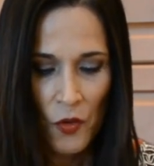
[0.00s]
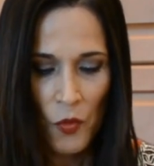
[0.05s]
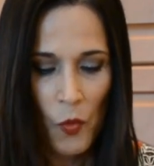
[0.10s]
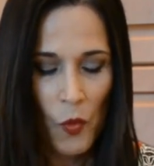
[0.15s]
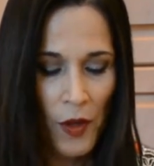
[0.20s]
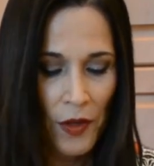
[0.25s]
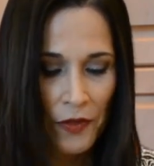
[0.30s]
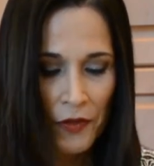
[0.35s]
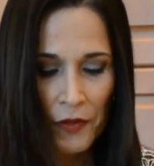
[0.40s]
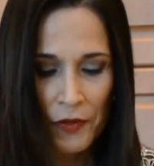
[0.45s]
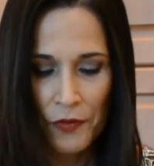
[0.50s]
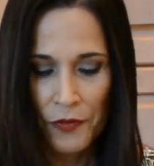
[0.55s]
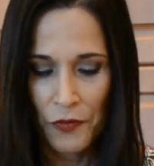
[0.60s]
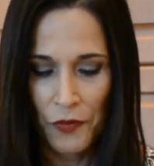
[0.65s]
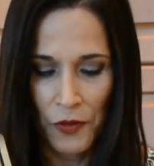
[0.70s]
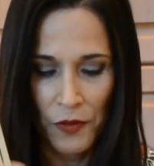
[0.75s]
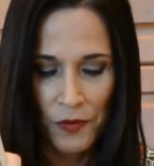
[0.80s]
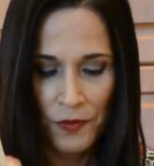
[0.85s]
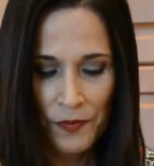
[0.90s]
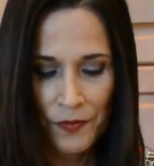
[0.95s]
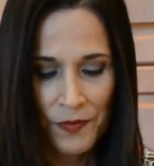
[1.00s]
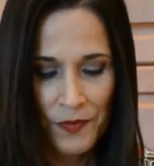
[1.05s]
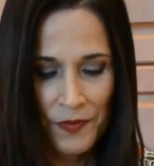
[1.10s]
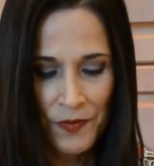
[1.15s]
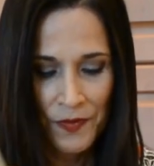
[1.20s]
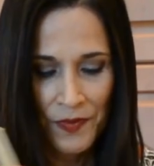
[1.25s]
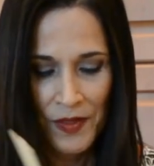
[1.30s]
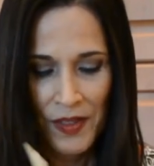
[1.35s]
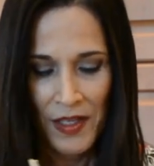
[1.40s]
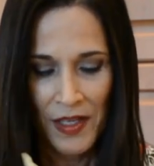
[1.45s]
Wonderful.
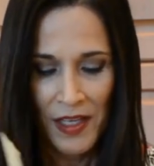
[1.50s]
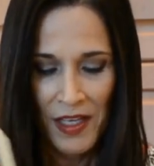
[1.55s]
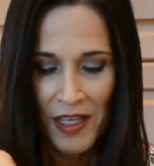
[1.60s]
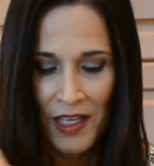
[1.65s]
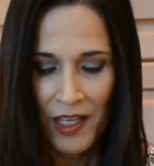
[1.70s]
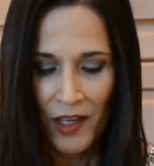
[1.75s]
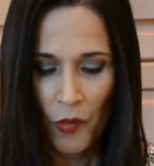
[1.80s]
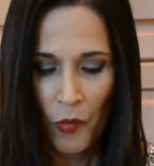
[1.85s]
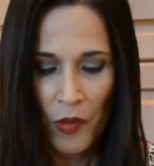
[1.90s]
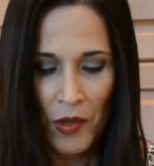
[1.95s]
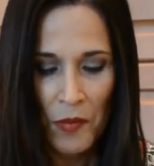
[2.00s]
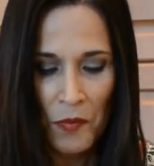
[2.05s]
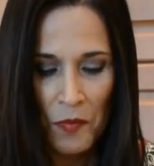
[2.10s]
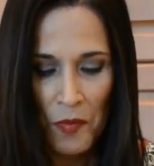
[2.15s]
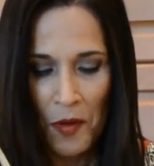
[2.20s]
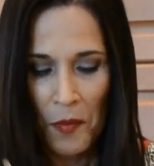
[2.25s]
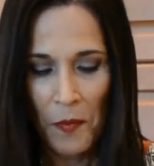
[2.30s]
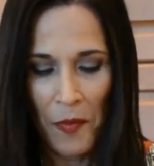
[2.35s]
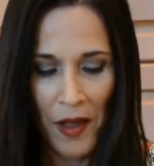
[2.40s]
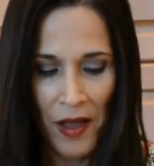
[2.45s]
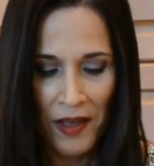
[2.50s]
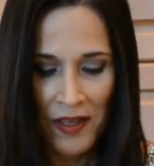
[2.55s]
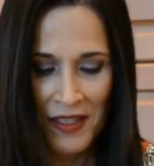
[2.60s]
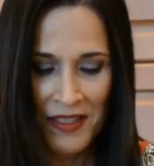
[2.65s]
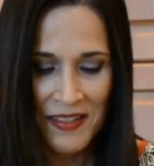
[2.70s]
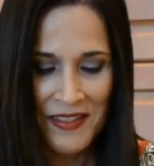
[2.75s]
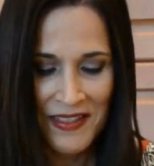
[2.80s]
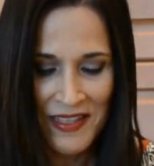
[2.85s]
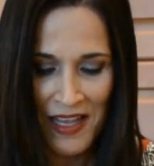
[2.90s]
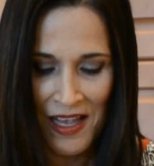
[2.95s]
Green
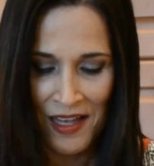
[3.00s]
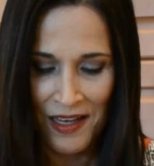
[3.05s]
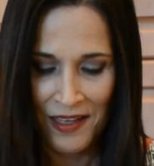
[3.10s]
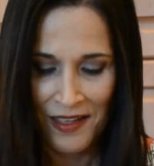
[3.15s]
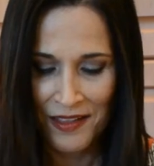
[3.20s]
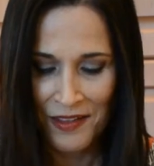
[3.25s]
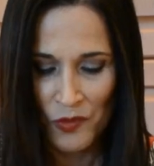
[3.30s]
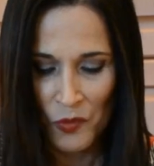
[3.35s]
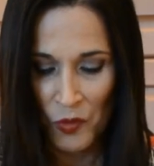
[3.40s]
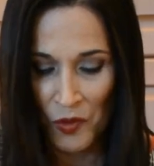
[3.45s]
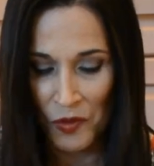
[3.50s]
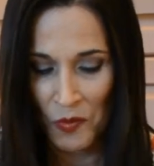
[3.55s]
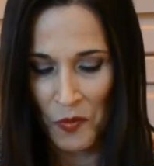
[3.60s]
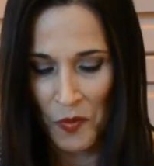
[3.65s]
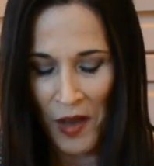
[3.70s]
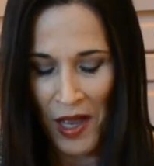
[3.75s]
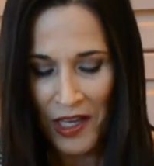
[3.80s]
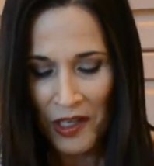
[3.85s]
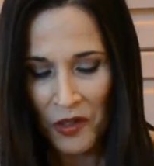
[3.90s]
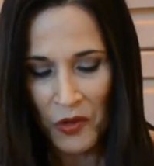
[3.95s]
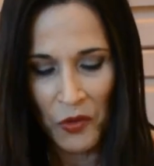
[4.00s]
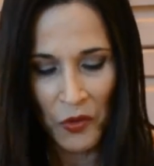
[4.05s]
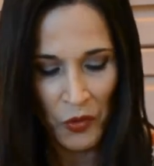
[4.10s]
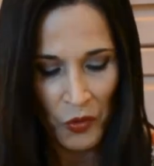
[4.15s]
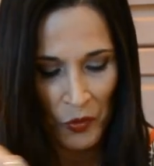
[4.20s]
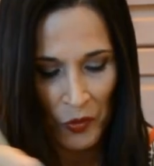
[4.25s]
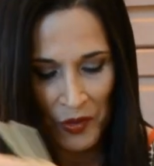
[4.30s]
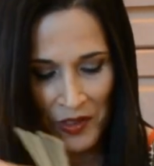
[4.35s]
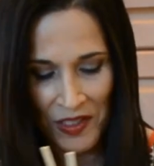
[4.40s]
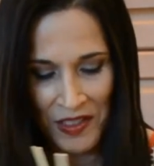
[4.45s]
papaya salad with
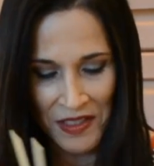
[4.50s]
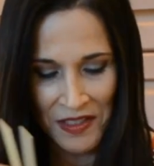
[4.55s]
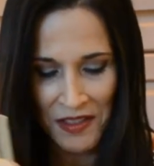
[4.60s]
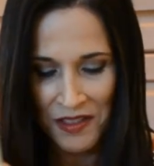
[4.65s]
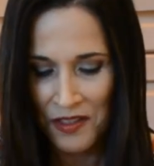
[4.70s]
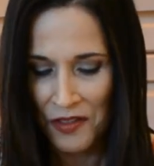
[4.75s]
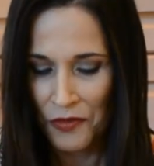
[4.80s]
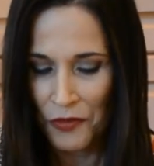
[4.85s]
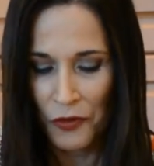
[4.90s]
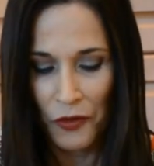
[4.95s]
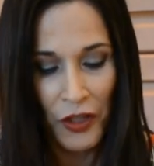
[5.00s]
microgreens,